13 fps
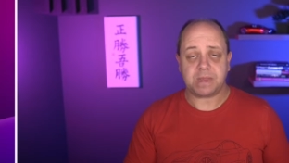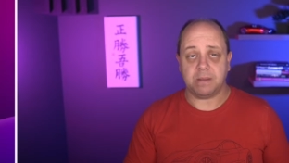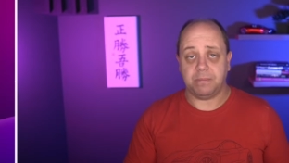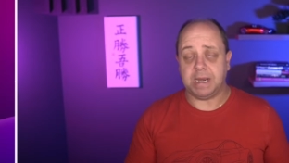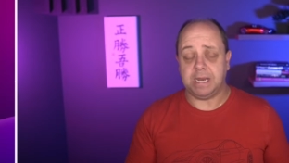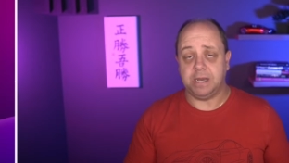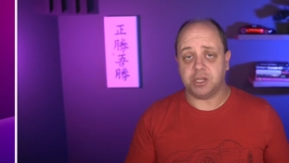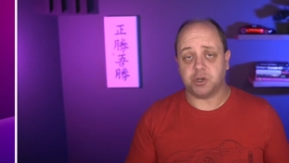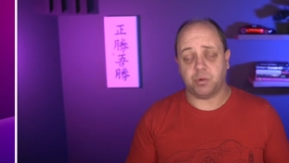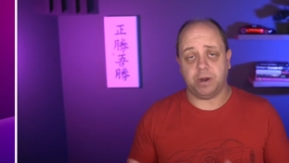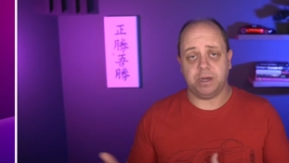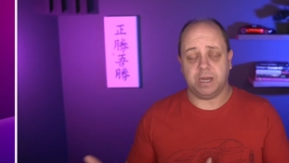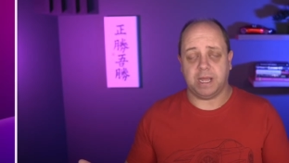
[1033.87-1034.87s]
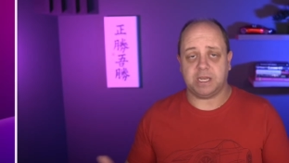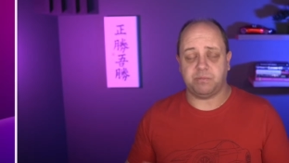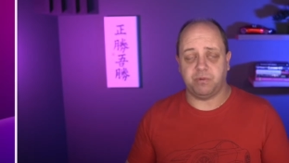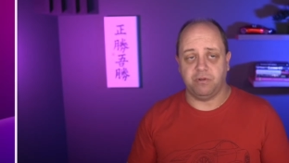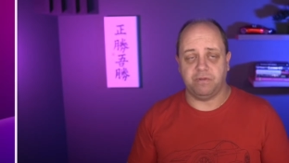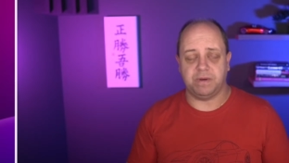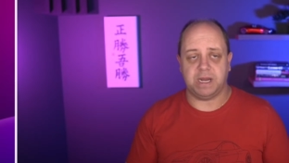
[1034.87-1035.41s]
but it does run, as
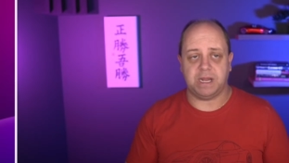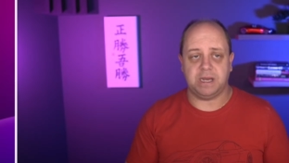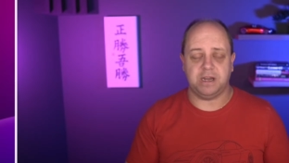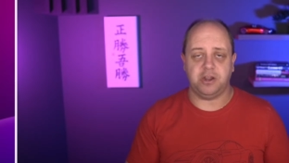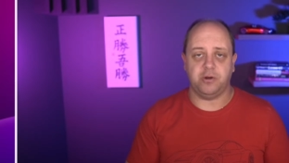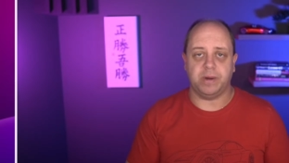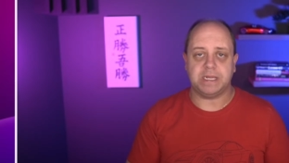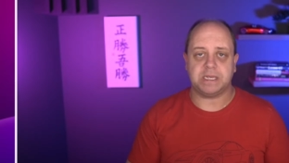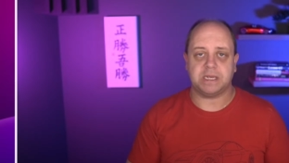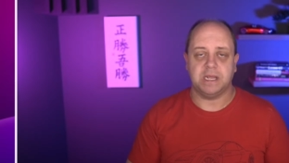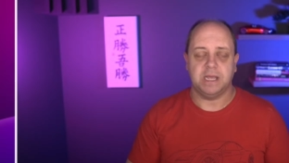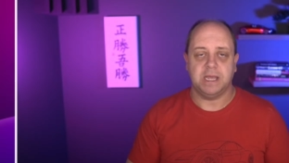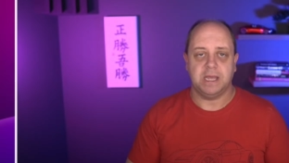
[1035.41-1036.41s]
proven in the US.